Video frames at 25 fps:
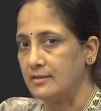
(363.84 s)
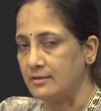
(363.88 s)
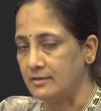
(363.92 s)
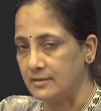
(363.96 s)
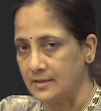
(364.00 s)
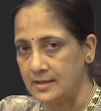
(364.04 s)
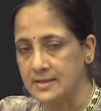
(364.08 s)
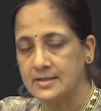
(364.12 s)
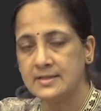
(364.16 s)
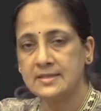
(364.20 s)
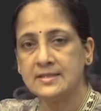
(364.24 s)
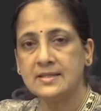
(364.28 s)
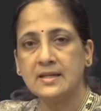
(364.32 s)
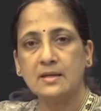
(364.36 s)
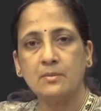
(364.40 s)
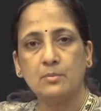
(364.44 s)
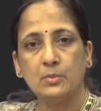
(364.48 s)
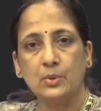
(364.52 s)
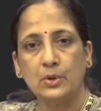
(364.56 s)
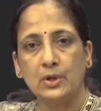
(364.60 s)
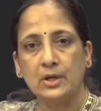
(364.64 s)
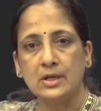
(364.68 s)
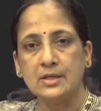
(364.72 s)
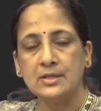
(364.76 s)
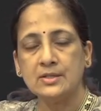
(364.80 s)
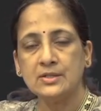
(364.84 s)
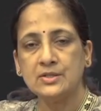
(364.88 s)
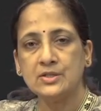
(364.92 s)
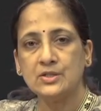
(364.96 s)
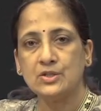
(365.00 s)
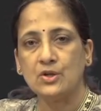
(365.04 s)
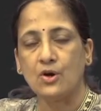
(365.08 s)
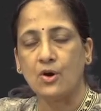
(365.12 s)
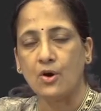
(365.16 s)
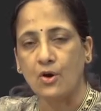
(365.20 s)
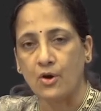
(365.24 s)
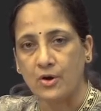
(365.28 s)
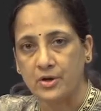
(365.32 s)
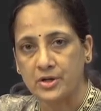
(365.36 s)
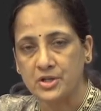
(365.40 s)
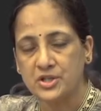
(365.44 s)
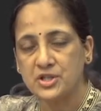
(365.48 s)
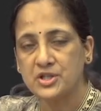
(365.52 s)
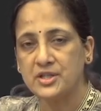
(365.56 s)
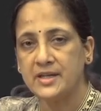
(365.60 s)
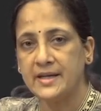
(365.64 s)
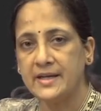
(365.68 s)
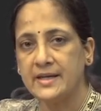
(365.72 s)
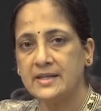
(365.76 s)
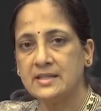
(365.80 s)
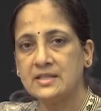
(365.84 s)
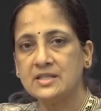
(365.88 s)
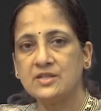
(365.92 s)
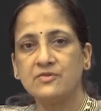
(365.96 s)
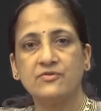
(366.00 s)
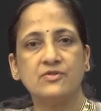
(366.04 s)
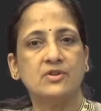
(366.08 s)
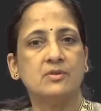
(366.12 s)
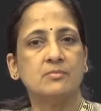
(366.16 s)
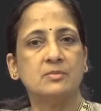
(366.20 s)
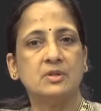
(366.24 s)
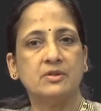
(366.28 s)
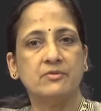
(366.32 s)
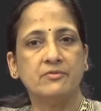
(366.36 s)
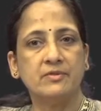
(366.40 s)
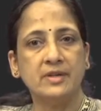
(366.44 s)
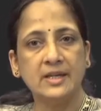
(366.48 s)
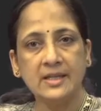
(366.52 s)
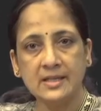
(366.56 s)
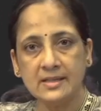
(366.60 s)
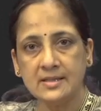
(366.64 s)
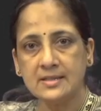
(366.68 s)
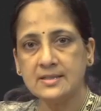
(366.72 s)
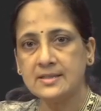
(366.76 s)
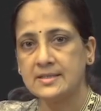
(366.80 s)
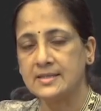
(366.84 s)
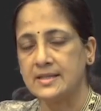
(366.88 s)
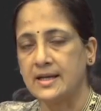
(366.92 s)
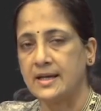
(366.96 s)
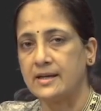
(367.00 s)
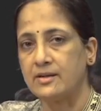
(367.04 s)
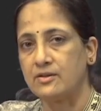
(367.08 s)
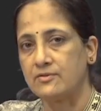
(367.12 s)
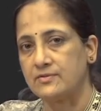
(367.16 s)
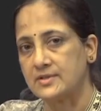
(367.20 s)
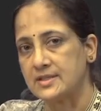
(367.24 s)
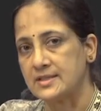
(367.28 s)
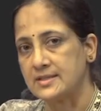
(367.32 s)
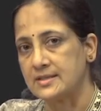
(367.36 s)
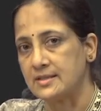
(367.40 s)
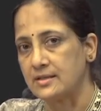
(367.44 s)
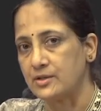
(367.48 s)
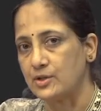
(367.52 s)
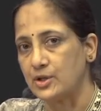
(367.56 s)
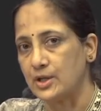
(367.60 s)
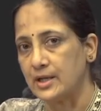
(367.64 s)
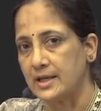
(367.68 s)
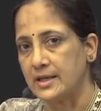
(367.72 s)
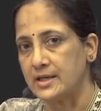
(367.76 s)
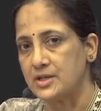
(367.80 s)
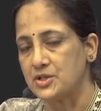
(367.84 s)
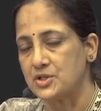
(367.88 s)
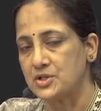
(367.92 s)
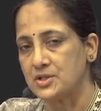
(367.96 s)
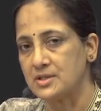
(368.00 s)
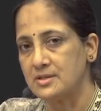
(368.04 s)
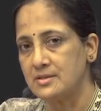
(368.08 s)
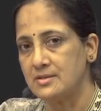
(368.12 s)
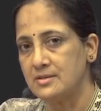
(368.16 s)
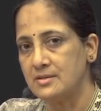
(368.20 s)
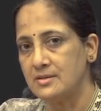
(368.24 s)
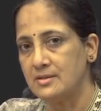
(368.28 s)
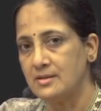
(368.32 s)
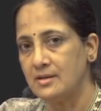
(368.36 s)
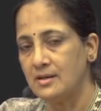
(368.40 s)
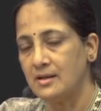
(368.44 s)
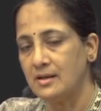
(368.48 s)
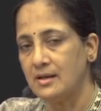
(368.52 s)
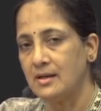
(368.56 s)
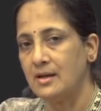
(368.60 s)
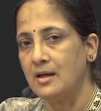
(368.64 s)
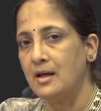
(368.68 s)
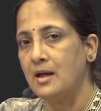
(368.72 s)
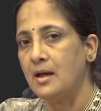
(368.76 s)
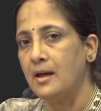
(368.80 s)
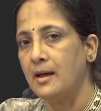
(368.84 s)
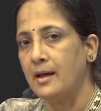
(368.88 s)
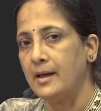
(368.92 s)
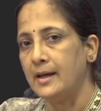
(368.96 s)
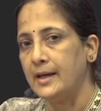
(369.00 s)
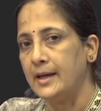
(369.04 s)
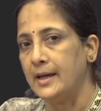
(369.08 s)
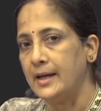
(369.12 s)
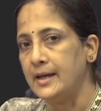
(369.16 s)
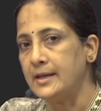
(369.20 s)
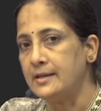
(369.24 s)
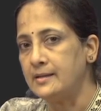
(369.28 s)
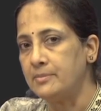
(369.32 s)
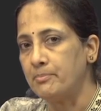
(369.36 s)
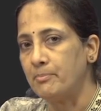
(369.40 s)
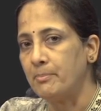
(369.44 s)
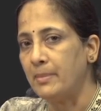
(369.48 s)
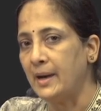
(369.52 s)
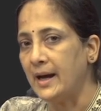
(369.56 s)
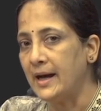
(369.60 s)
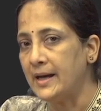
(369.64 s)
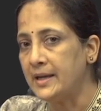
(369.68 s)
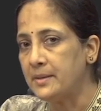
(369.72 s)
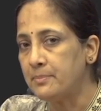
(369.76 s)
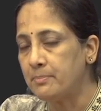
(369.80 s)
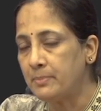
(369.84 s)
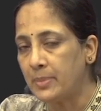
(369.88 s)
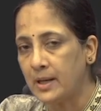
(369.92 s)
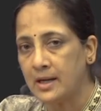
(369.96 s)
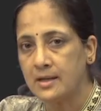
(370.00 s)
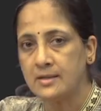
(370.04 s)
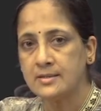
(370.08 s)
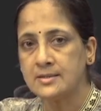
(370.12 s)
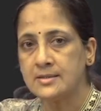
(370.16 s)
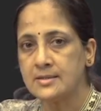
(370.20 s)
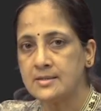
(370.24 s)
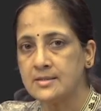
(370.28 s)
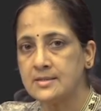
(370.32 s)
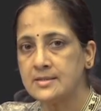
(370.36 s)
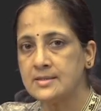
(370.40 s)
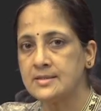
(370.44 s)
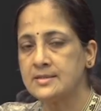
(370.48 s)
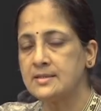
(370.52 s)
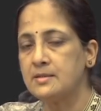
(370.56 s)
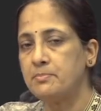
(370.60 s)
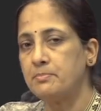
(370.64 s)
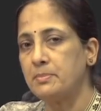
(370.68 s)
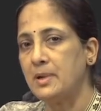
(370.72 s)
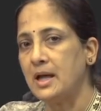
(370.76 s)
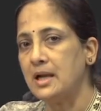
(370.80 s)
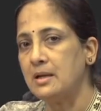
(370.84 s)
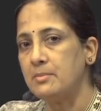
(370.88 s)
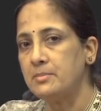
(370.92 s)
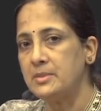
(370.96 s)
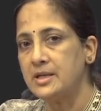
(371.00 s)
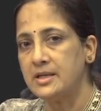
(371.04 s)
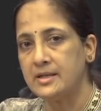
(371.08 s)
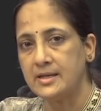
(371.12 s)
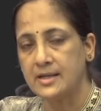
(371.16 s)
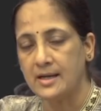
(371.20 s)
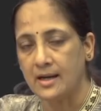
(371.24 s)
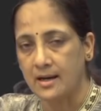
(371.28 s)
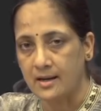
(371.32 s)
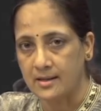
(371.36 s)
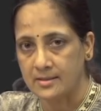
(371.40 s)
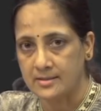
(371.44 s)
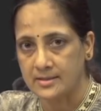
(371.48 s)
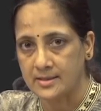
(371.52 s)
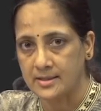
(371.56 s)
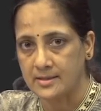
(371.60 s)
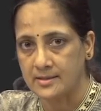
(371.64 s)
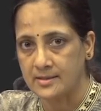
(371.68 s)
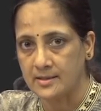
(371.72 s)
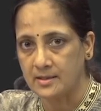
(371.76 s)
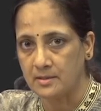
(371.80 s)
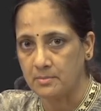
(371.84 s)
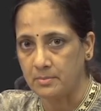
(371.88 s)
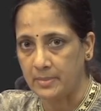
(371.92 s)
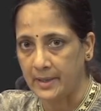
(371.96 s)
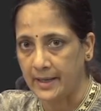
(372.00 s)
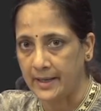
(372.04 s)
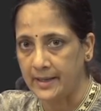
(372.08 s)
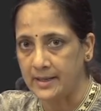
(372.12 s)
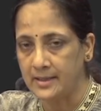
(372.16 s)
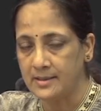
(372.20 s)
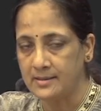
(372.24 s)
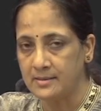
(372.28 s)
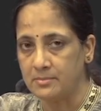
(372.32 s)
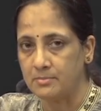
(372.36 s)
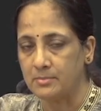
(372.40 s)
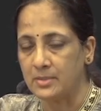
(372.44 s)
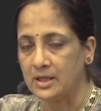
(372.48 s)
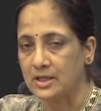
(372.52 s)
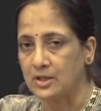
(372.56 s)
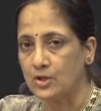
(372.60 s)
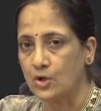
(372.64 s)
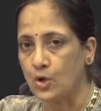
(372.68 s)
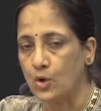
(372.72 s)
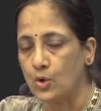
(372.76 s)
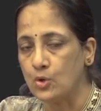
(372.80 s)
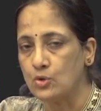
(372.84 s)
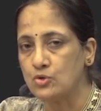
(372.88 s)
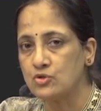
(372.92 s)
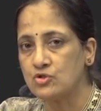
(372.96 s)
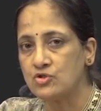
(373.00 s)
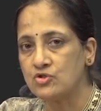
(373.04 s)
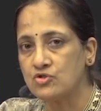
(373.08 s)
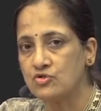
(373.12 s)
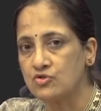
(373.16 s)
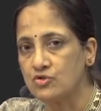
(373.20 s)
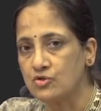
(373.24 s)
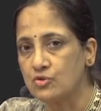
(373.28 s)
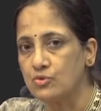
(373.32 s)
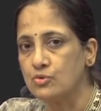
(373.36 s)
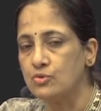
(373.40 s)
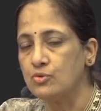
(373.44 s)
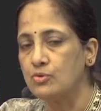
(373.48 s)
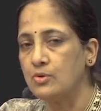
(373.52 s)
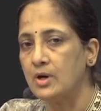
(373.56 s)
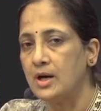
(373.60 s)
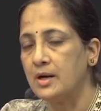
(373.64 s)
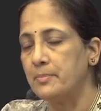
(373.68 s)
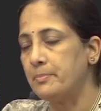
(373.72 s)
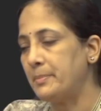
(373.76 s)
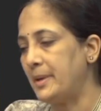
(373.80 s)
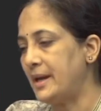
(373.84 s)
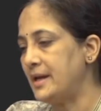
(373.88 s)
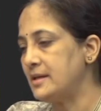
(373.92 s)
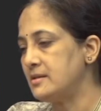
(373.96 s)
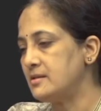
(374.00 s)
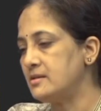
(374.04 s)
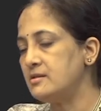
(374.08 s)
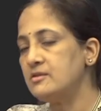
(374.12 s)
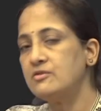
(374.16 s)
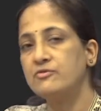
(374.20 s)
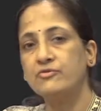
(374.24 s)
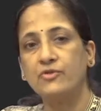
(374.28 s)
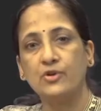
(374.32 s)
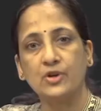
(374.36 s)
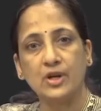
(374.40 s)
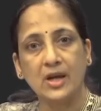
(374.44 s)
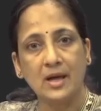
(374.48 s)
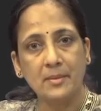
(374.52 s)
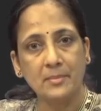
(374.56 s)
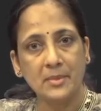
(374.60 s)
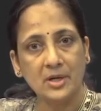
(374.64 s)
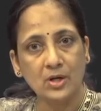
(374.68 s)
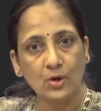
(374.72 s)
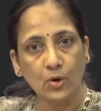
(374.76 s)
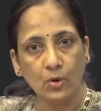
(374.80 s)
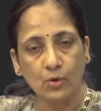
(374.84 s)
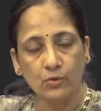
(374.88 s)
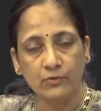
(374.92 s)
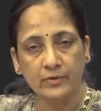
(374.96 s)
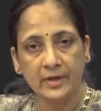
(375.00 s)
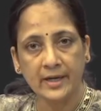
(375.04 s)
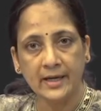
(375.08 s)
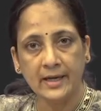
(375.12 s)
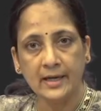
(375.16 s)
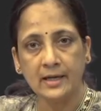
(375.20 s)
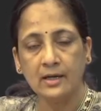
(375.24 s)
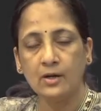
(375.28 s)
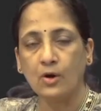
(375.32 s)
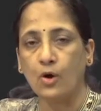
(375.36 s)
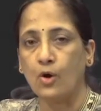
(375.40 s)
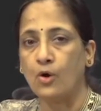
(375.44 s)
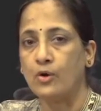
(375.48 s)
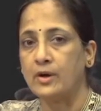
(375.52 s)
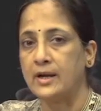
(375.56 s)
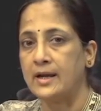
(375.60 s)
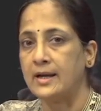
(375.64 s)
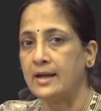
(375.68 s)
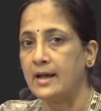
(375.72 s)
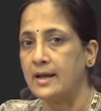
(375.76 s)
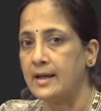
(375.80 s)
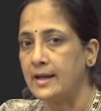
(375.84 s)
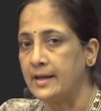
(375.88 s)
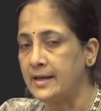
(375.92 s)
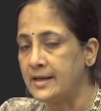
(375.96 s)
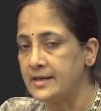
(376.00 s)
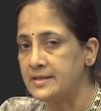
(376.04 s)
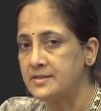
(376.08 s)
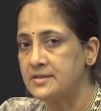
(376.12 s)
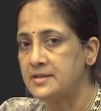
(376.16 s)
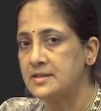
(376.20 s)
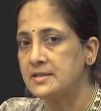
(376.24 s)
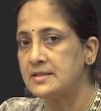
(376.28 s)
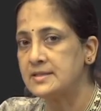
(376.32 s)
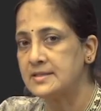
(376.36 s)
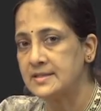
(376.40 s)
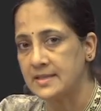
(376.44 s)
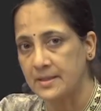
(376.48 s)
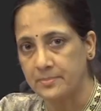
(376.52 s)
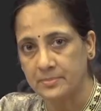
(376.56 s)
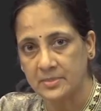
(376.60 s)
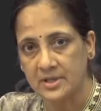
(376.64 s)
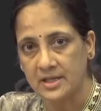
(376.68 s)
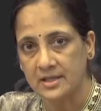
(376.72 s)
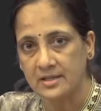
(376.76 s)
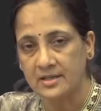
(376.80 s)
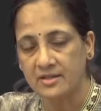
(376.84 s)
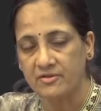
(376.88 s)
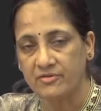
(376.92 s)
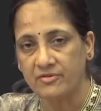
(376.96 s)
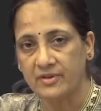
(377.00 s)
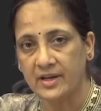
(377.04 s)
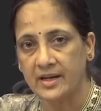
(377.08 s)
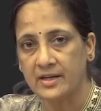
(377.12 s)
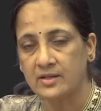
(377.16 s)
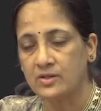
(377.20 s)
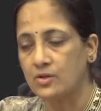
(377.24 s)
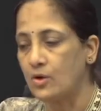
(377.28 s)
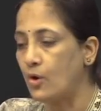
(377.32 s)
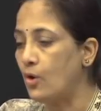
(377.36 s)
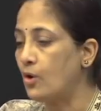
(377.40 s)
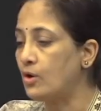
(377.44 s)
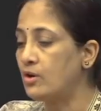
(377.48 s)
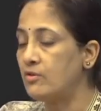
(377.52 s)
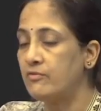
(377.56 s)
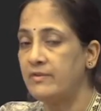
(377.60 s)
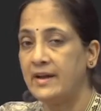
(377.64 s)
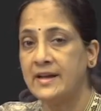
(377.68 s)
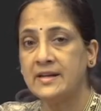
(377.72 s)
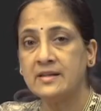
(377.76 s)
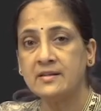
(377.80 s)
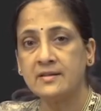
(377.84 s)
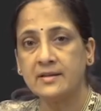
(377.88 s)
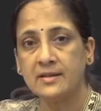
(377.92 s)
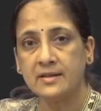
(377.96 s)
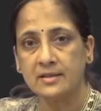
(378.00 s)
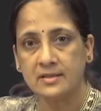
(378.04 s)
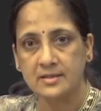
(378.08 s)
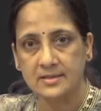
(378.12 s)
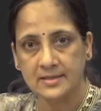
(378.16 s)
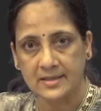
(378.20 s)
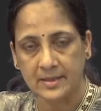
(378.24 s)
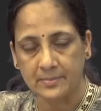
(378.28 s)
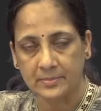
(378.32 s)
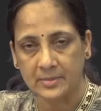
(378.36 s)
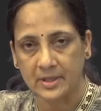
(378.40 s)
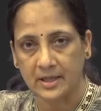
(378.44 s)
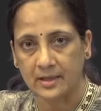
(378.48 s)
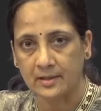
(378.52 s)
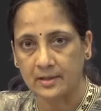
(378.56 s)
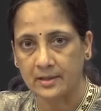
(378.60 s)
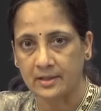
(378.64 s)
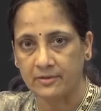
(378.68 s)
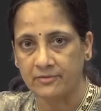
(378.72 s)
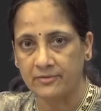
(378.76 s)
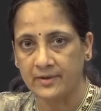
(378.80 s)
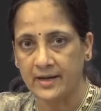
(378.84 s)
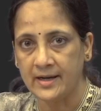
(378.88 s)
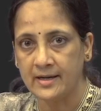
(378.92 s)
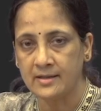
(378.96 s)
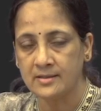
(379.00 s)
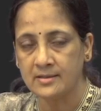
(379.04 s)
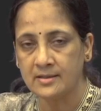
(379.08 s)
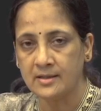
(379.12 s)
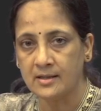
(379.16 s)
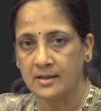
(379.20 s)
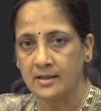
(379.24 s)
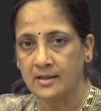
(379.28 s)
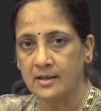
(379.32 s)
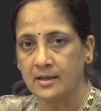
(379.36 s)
This embolus originates from the venous side of the circulation. It bypasses the pulmonary arterial bed but goes through a patent foramen ovale or an atrial septal defect or a ventricular septal defect,